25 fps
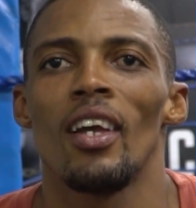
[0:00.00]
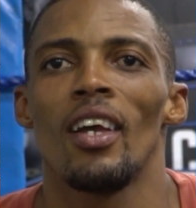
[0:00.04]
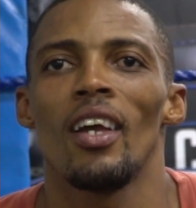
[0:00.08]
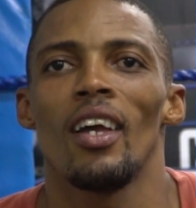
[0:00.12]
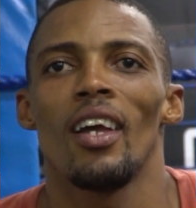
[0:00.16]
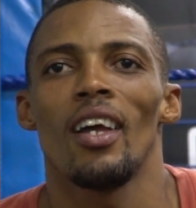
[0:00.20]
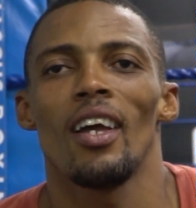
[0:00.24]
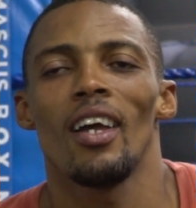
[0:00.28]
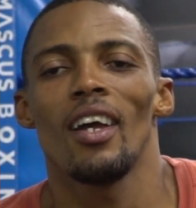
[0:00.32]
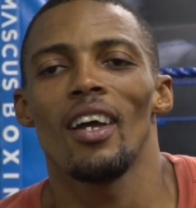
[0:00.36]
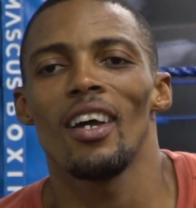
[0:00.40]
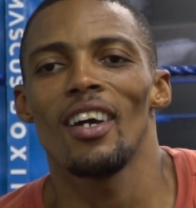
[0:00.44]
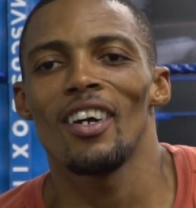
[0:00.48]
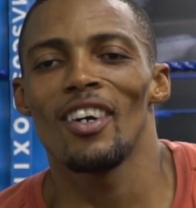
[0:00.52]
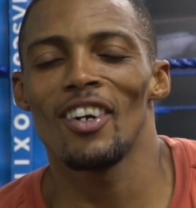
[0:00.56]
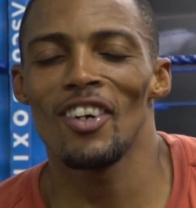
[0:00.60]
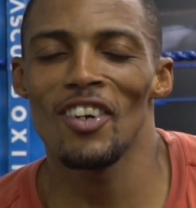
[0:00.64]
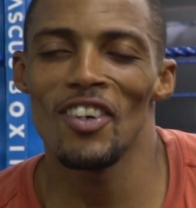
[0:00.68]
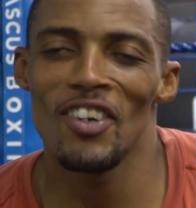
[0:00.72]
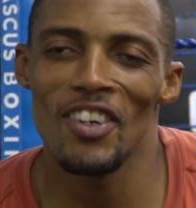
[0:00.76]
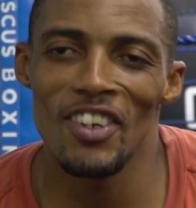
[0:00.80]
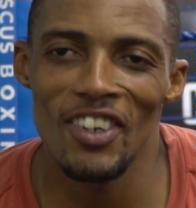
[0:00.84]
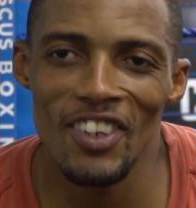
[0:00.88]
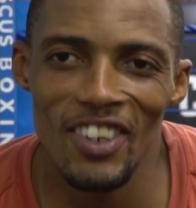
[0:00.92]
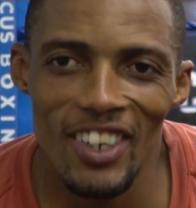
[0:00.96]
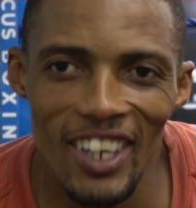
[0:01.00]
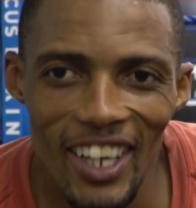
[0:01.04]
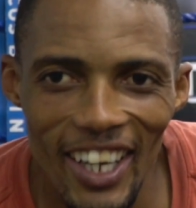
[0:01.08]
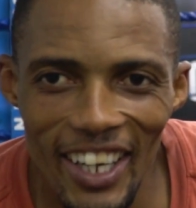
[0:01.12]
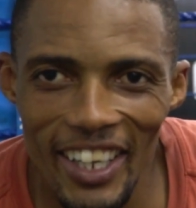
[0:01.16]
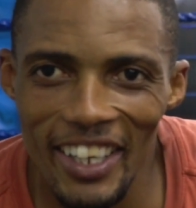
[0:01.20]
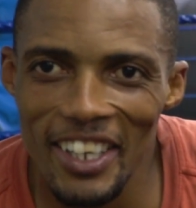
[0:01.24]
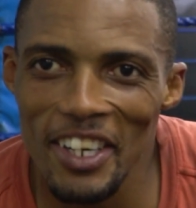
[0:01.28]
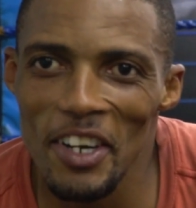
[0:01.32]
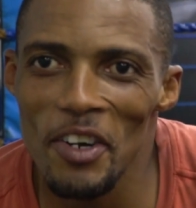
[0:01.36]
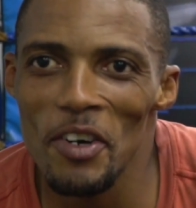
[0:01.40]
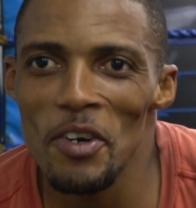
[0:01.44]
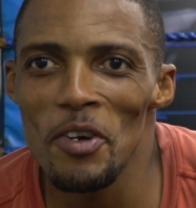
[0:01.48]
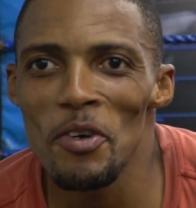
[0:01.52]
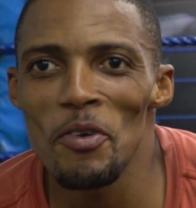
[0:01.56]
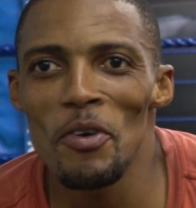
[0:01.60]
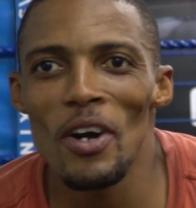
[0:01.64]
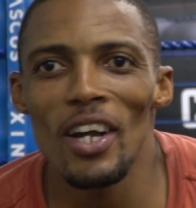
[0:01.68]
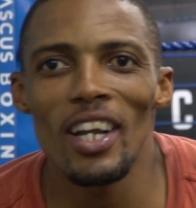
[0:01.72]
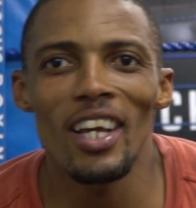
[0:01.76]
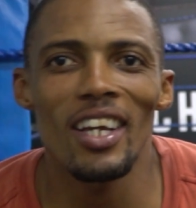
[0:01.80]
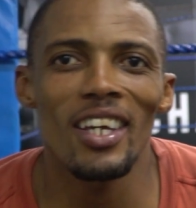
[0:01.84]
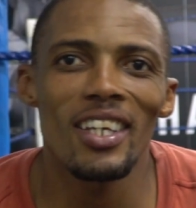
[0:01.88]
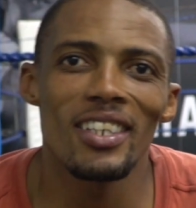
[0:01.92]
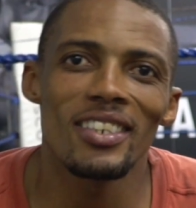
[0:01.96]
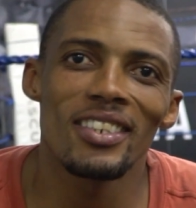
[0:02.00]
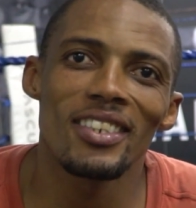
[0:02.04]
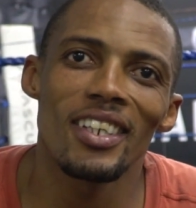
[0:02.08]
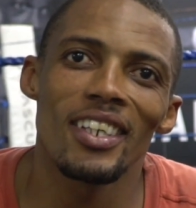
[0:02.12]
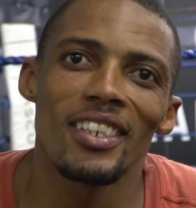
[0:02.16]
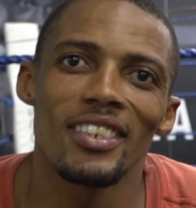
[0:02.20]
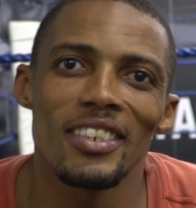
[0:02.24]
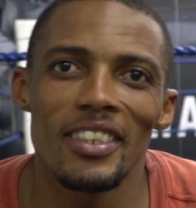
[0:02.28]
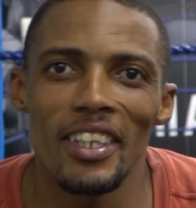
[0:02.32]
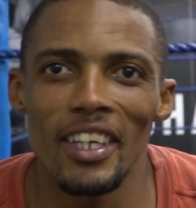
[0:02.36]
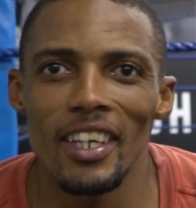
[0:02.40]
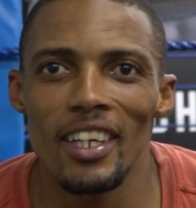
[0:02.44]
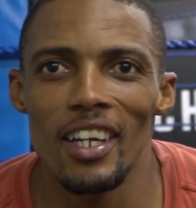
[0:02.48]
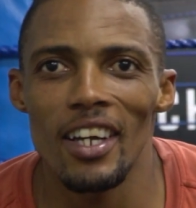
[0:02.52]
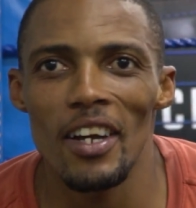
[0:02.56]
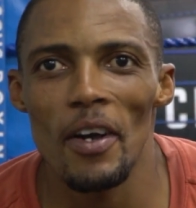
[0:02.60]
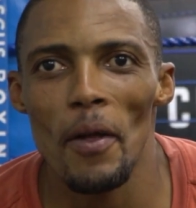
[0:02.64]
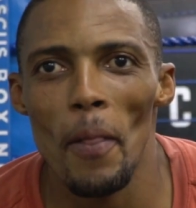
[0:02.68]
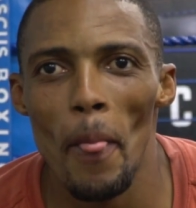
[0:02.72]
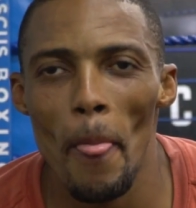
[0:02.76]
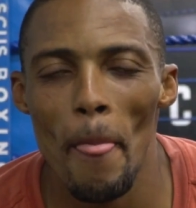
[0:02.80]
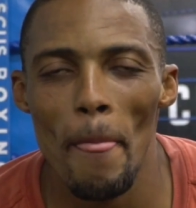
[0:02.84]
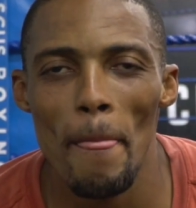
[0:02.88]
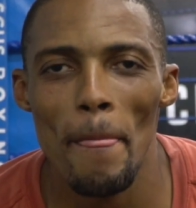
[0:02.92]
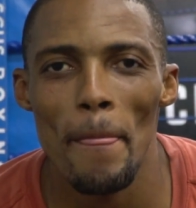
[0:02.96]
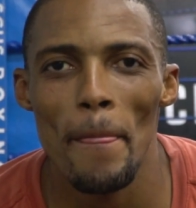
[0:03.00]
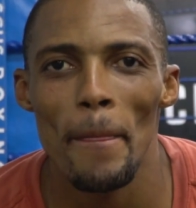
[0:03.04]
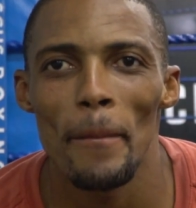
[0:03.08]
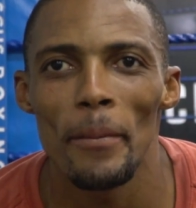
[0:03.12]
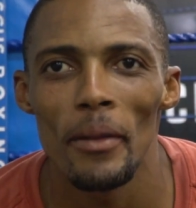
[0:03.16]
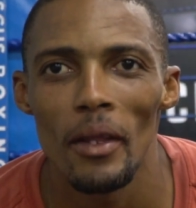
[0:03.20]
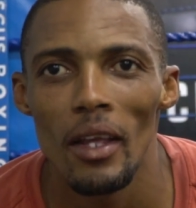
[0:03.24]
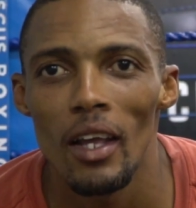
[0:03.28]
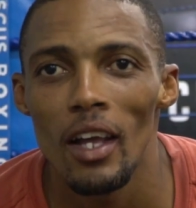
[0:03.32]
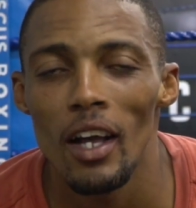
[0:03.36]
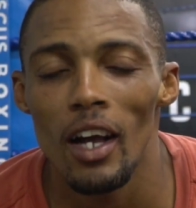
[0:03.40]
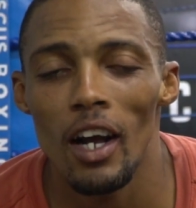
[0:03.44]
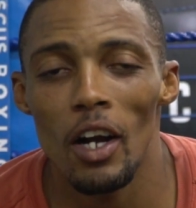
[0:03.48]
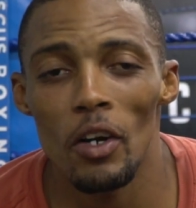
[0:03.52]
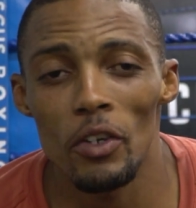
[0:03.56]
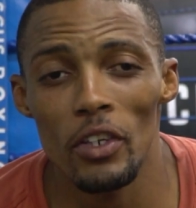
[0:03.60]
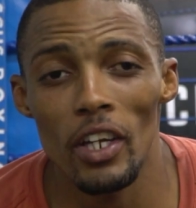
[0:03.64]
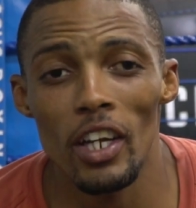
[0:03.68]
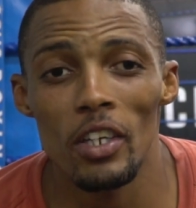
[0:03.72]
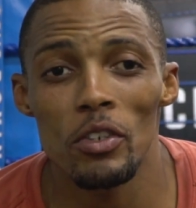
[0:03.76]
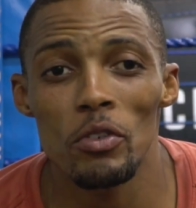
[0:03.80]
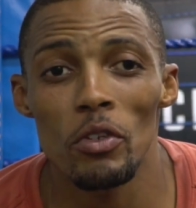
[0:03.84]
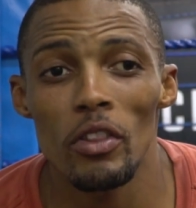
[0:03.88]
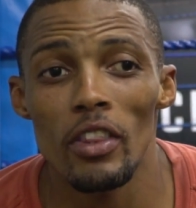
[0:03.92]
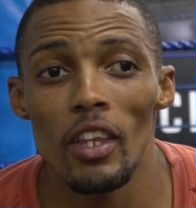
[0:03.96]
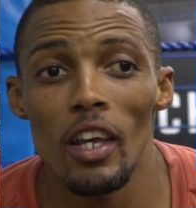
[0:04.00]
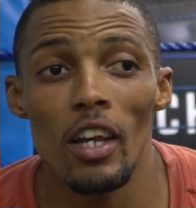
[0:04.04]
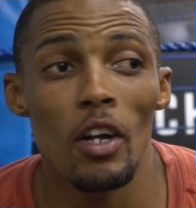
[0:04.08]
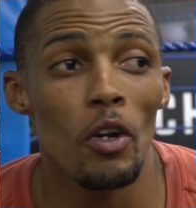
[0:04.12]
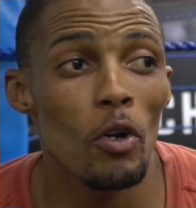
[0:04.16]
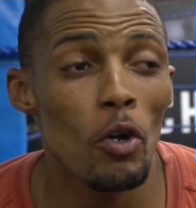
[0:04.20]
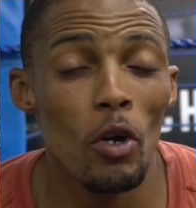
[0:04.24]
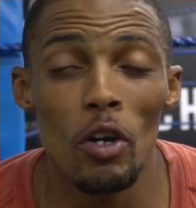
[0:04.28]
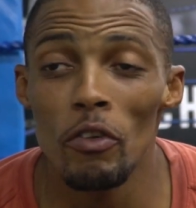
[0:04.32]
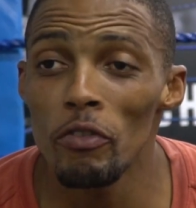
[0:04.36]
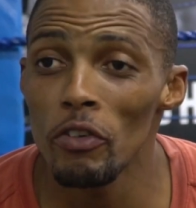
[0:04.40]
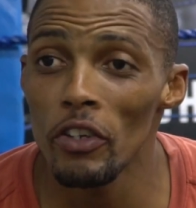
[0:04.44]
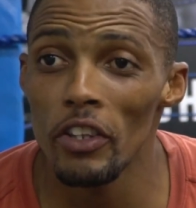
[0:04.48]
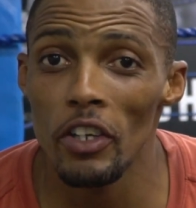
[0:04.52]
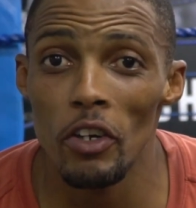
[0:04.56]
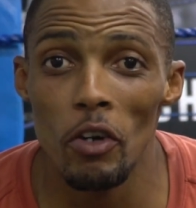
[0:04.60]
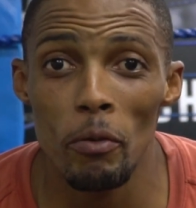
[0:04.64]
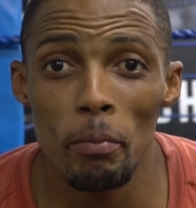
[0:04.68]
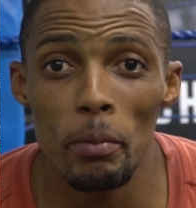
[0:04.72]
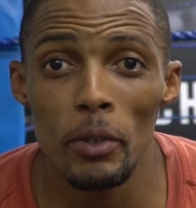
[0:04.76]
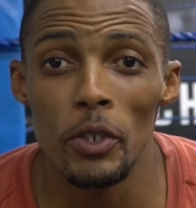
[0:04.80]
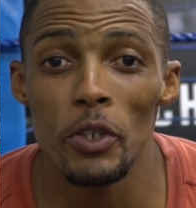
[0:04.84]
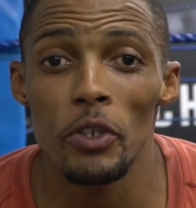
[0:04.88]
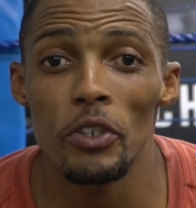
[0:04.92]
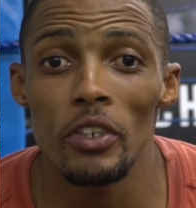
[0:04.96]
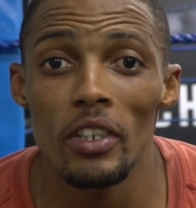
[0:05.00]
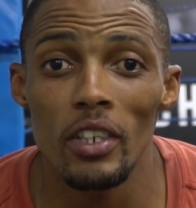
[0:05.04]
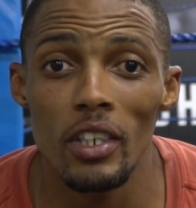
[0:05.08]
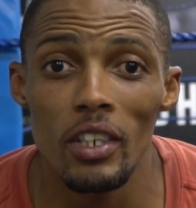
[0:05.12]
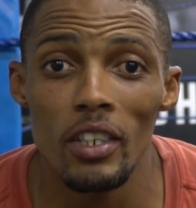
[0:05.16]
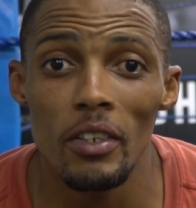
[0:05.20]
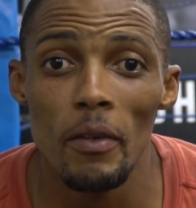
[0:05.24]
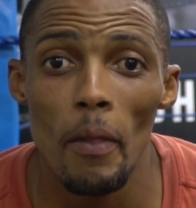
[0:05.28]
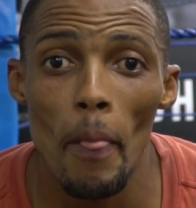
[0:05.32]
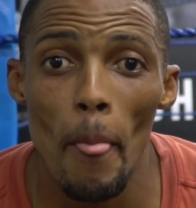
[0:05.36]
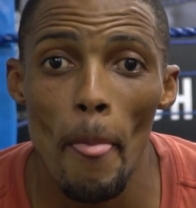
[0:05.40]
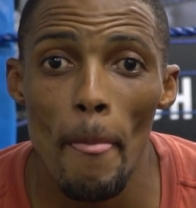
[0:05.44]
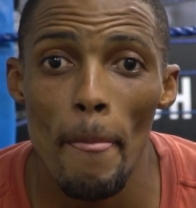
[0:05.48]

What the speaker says: What I can say is that I'd like to thank Cole for the opportunity,